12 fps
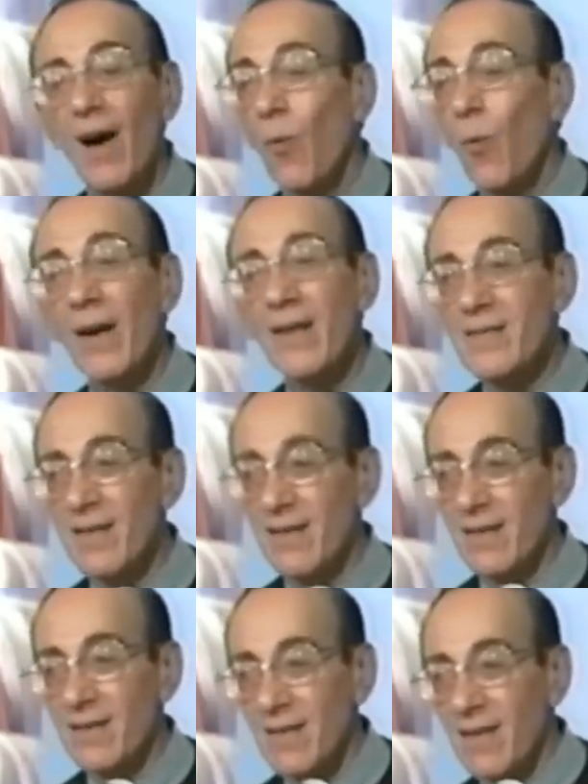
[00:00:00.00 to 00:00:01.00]
What is
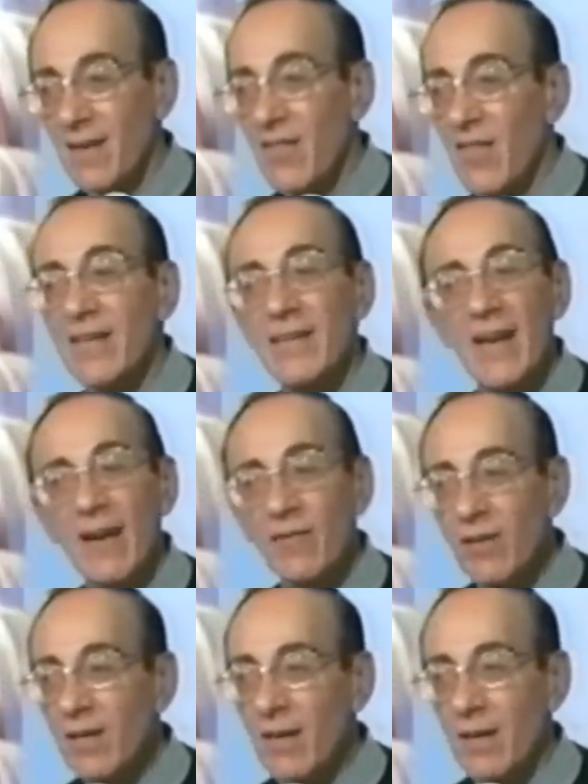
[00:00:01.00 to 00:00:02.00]
it that
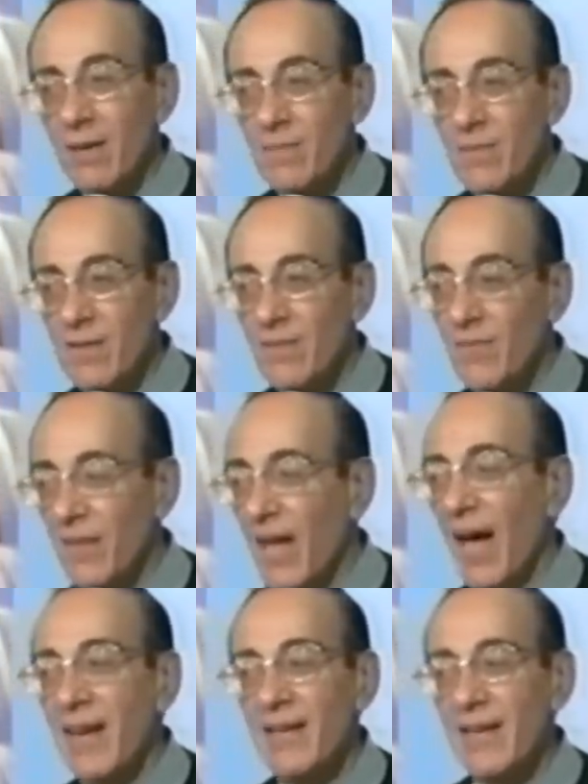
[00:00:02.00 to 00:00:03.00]
never comes
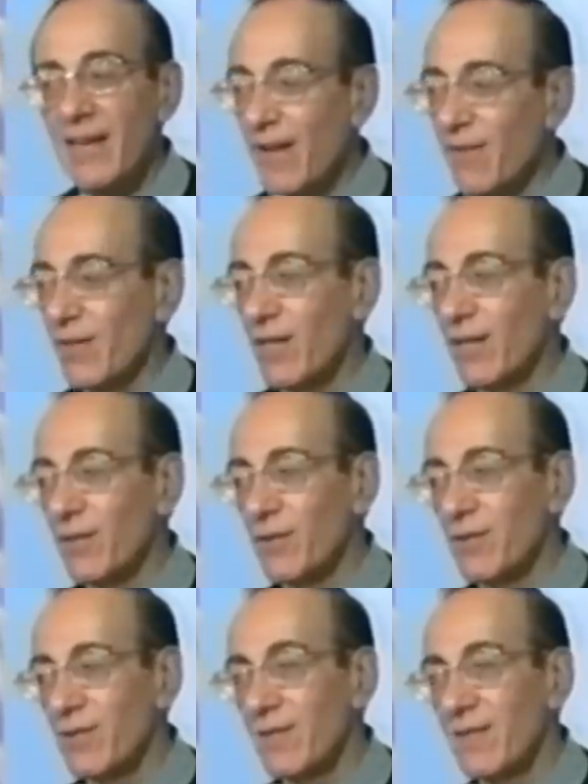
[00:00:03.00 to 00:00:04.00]
and never
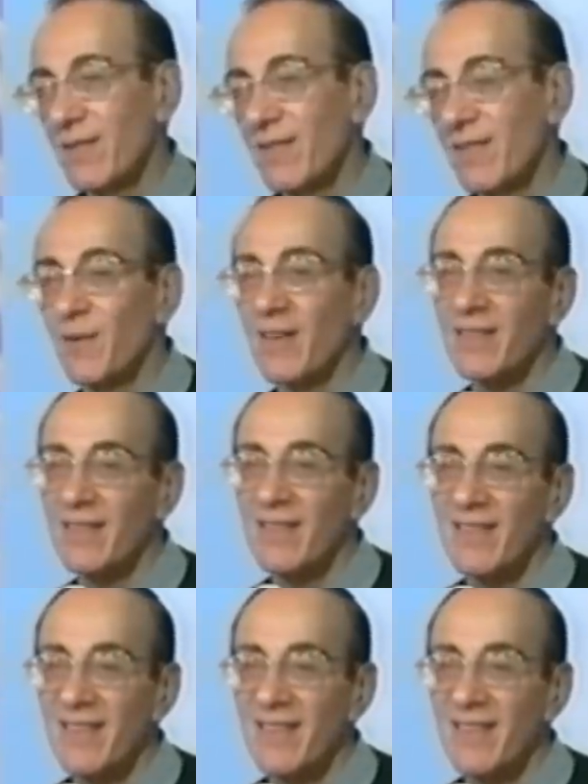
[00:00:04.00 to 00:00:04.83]
goes? What?